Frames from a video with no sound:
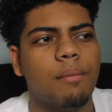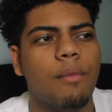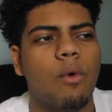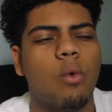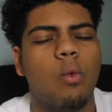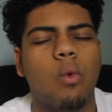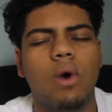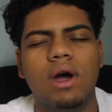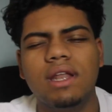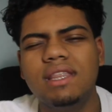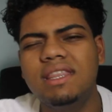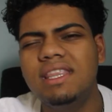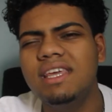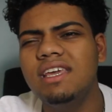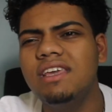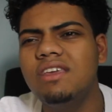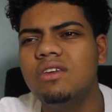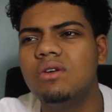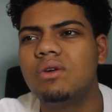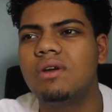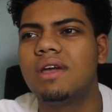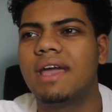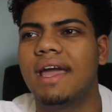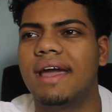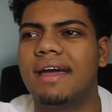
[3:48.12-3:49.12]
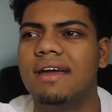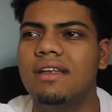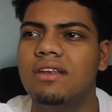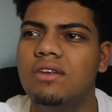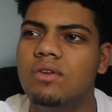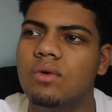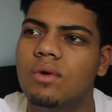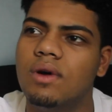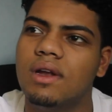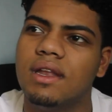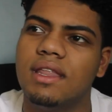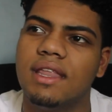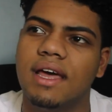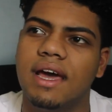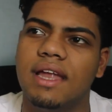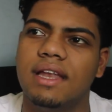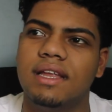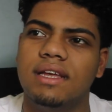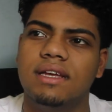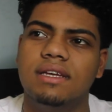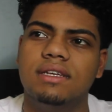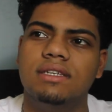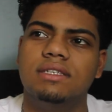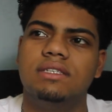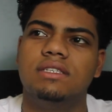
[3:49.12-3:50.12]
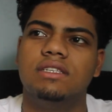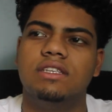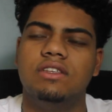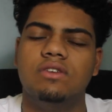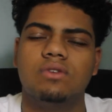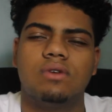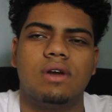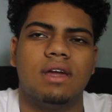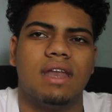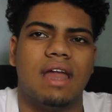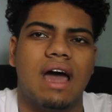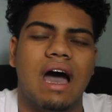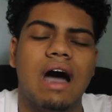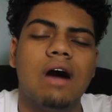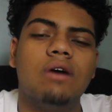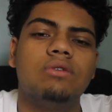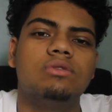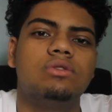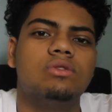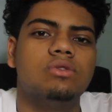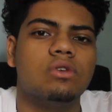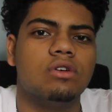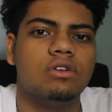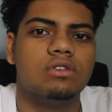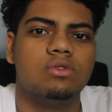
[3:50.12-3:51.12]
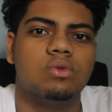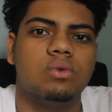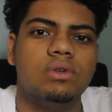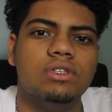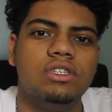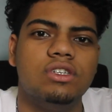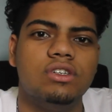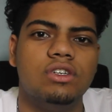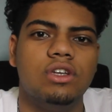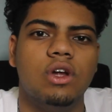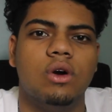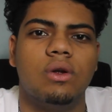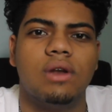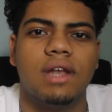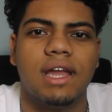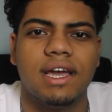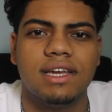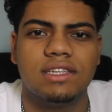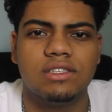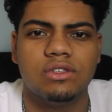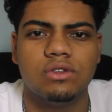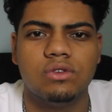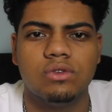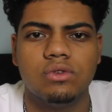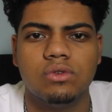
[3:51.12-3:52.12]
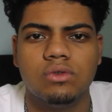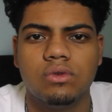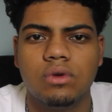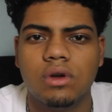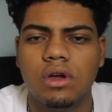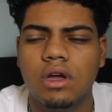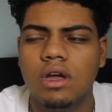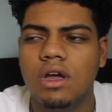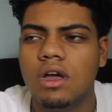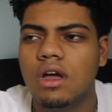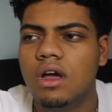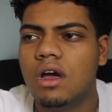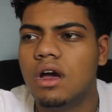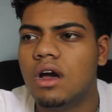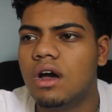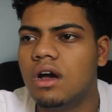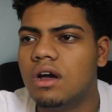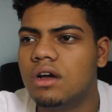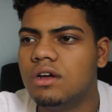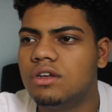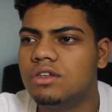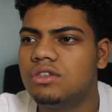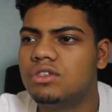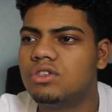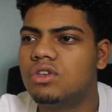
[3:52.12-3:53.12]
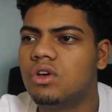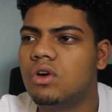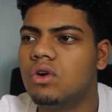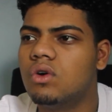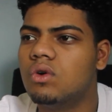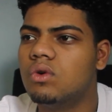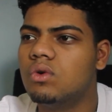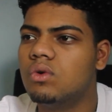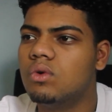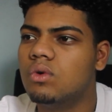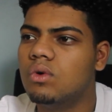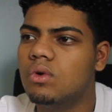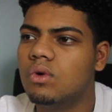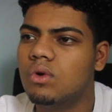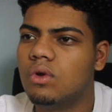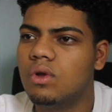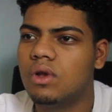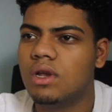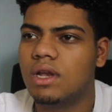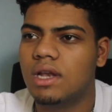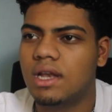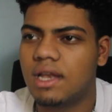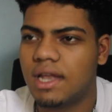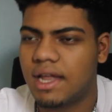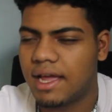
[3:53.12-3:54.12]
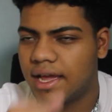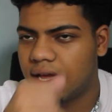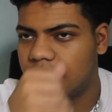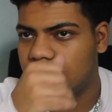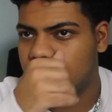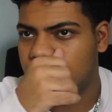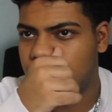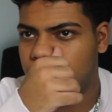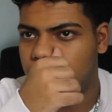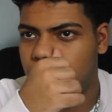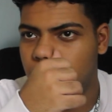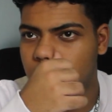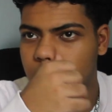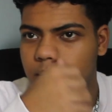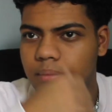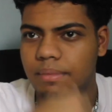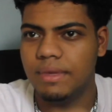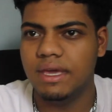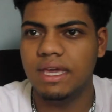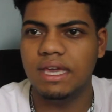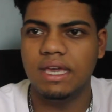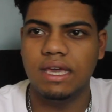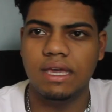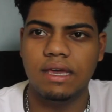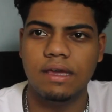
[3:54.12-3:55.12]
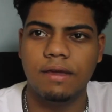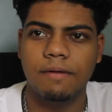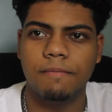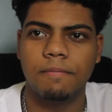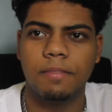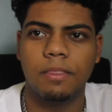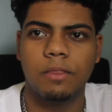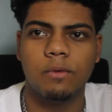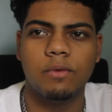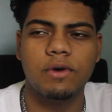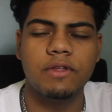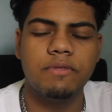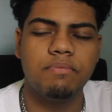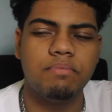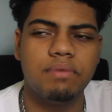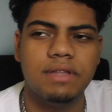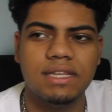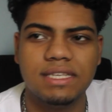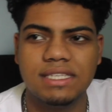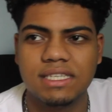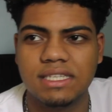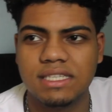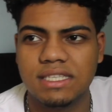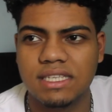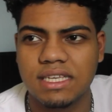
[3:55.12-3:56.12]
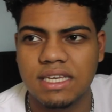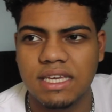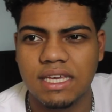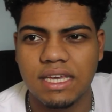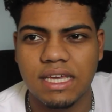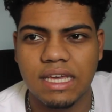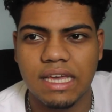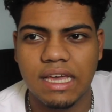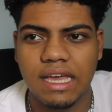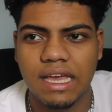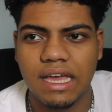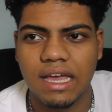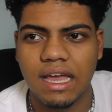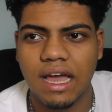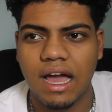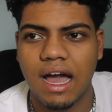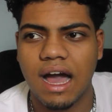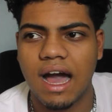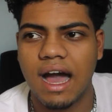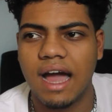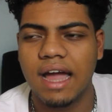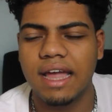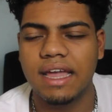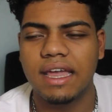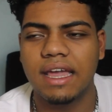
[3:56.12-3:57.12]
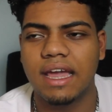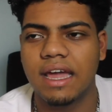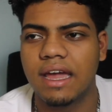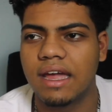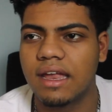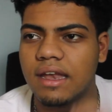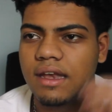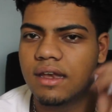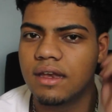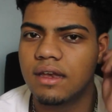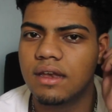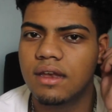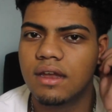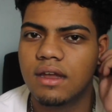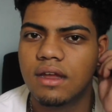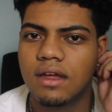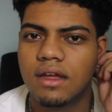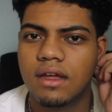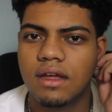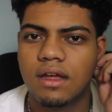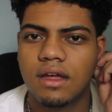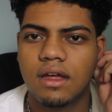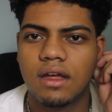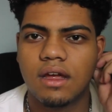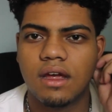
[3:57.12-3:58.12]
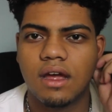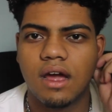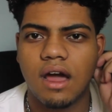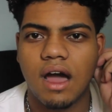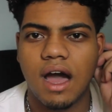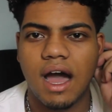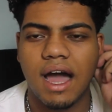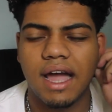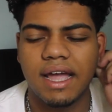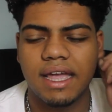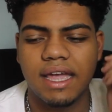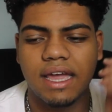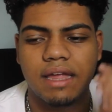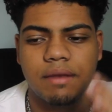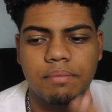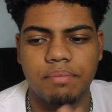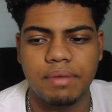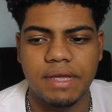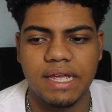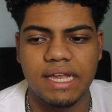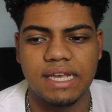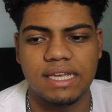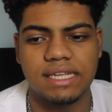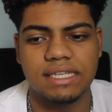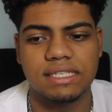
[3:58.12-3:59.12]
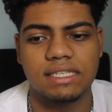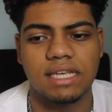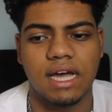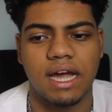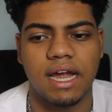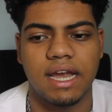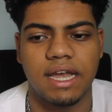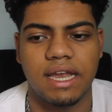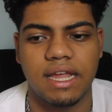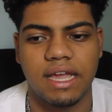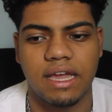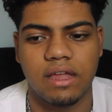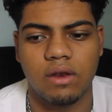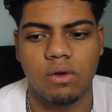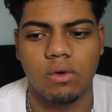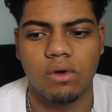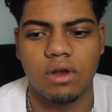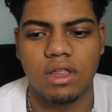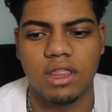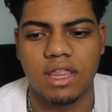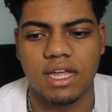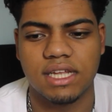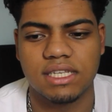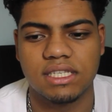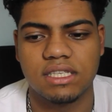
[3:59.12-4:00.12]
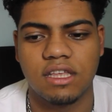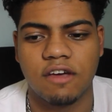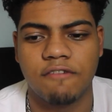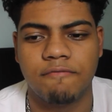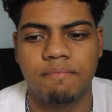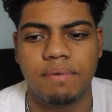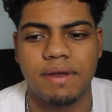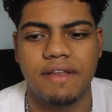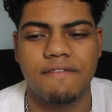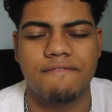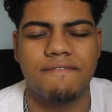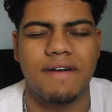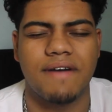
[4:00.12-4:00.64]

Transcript: One thing you can do on that is you can outsource what you don't like to do. So like for me with Plicity, I can be designing and all of that stuff, but if